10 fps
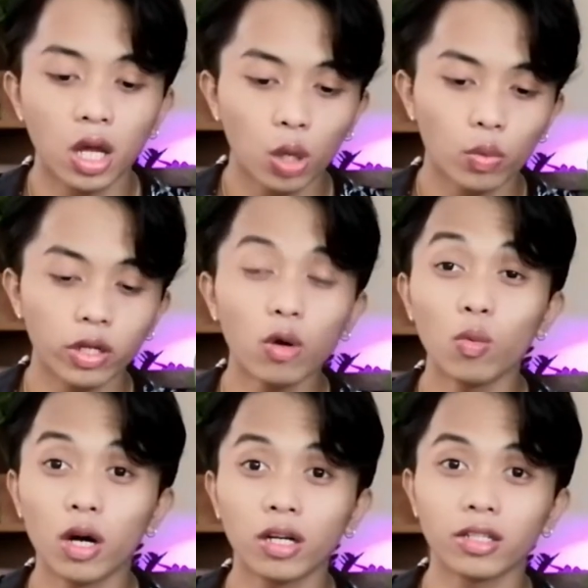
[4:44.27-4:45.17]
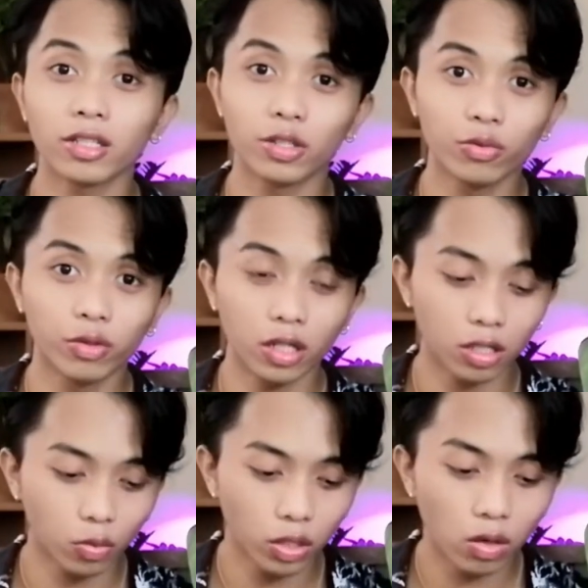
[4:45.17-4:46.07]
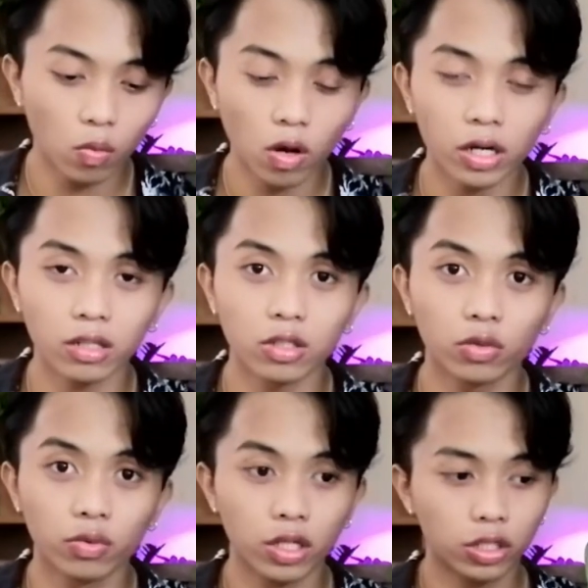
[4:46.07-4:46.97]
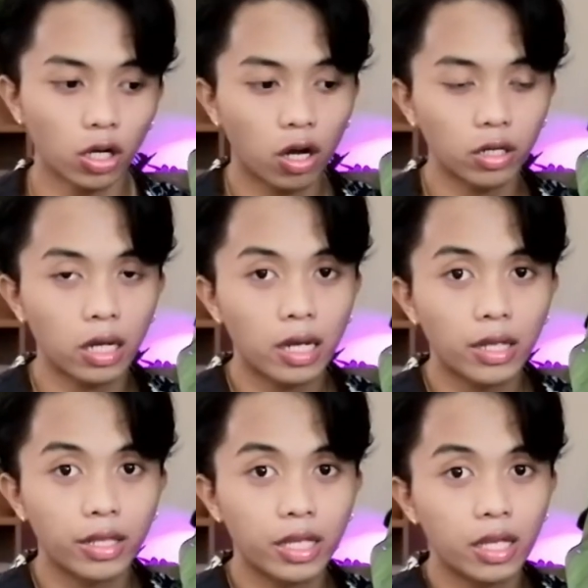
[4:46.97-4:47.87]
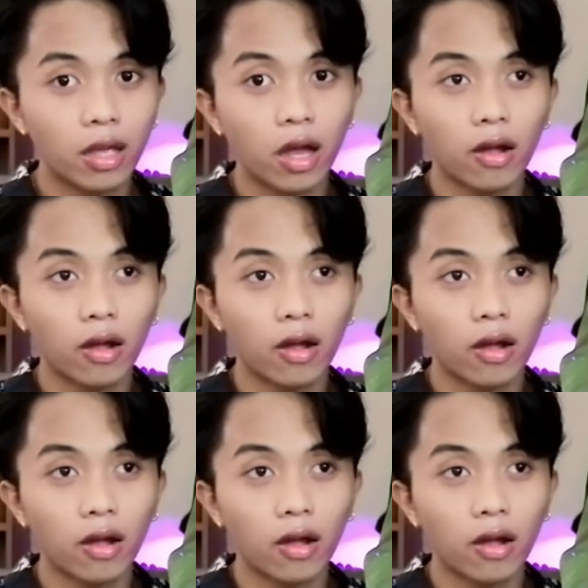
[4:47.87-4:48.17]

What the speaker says: We don't want it to reach on the